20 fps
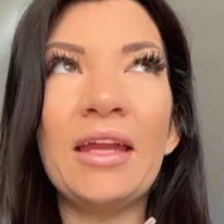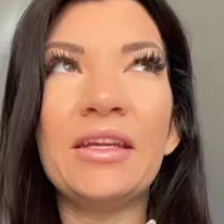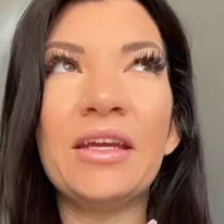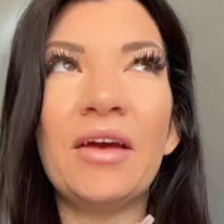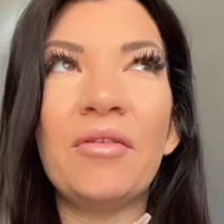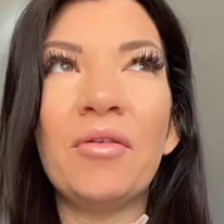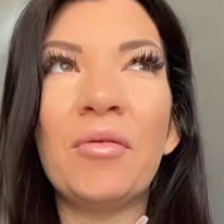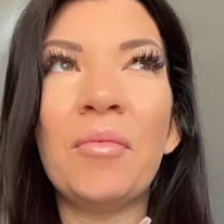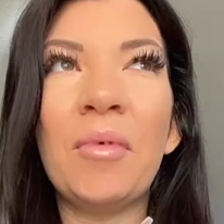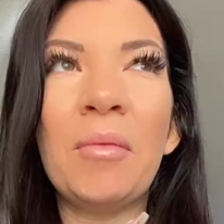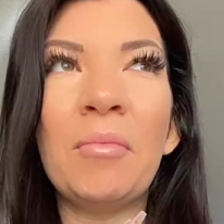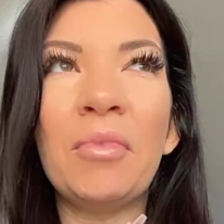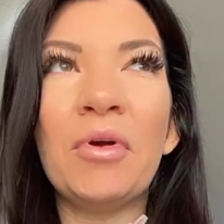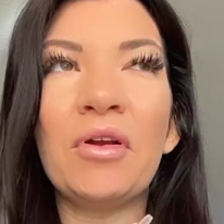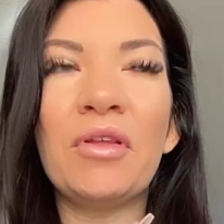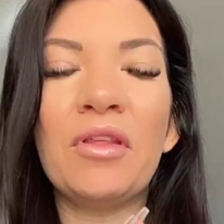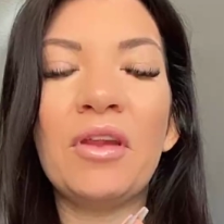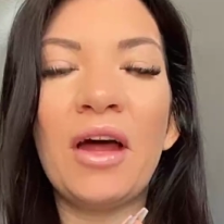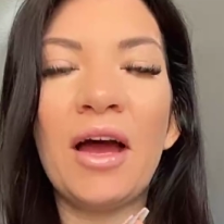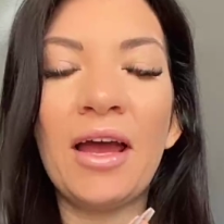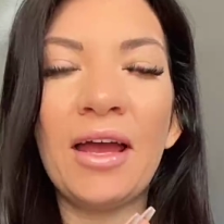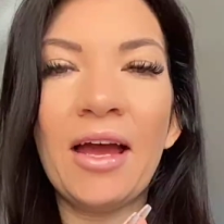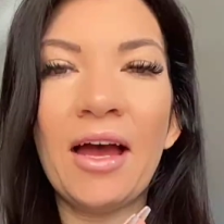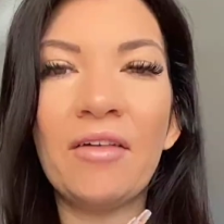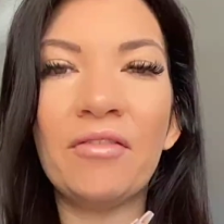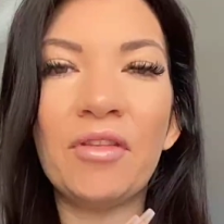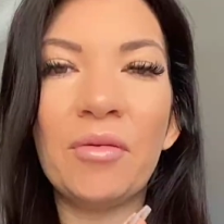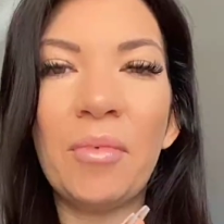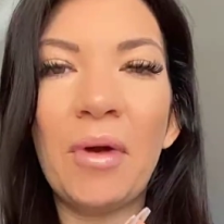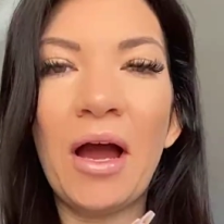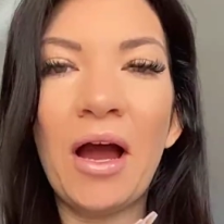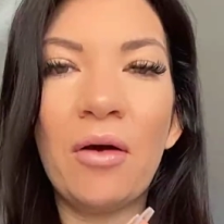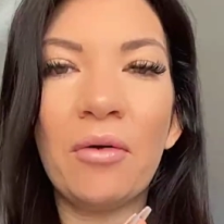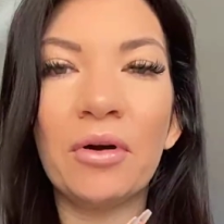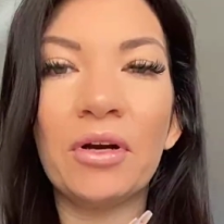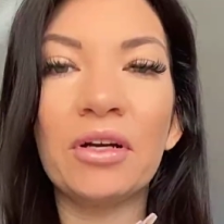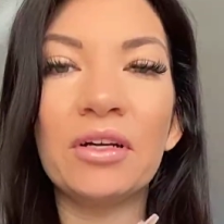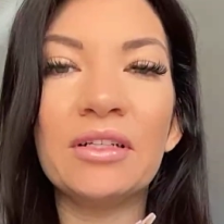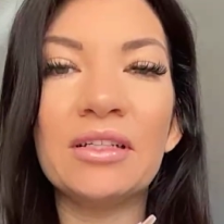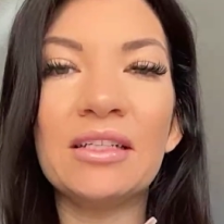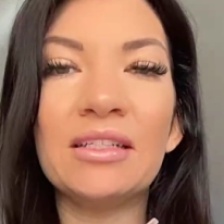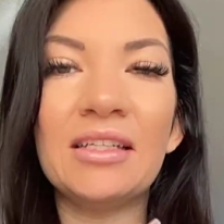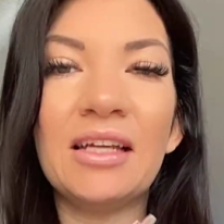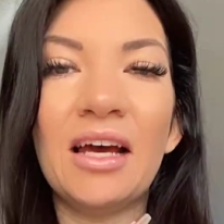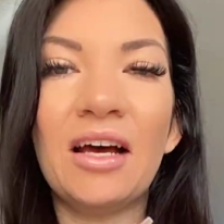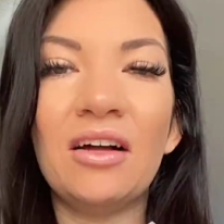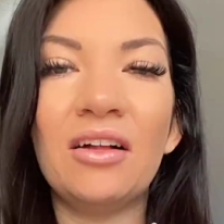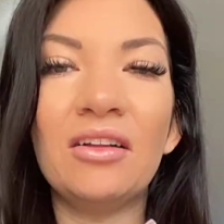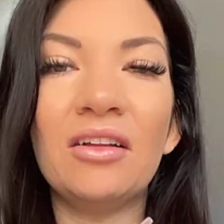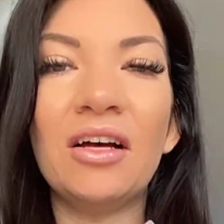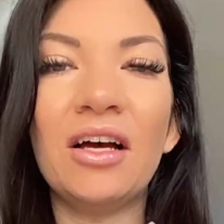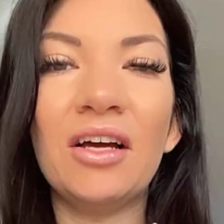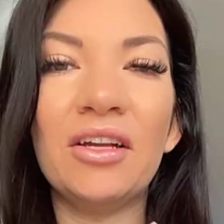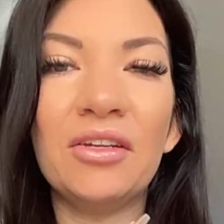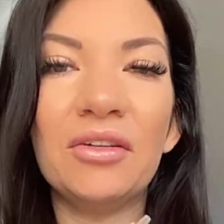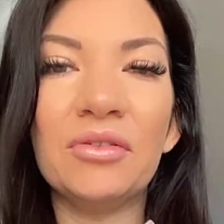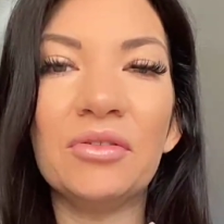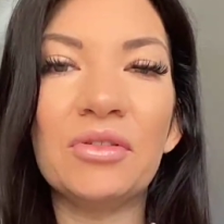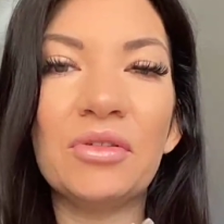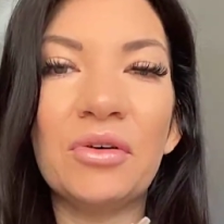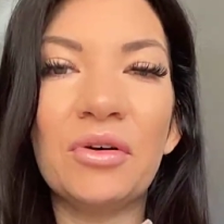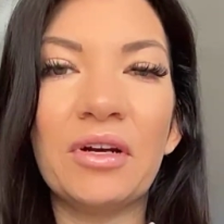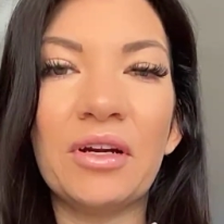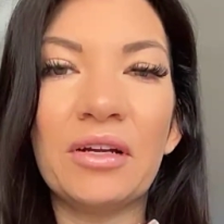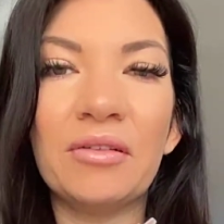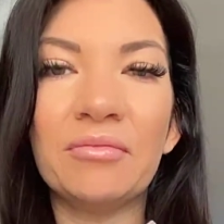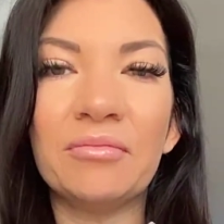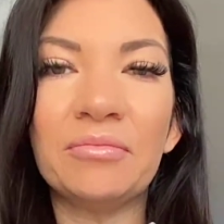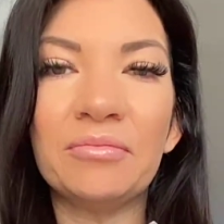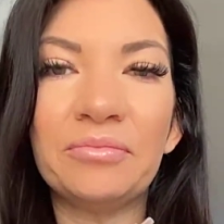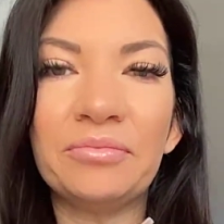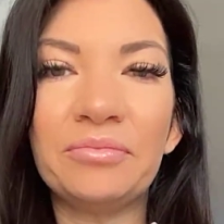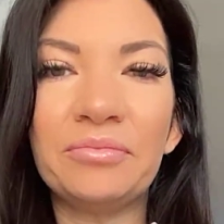And I remember that I have the power to tell a new story.